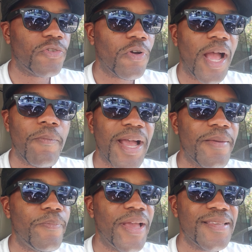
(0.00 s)
to try my
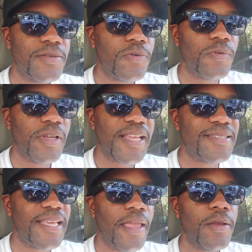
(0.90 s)
best to
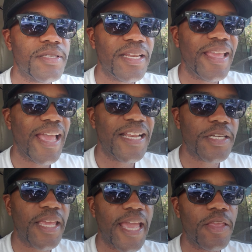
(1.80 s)
continuously
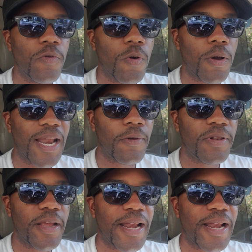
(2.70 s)
educate you all out there,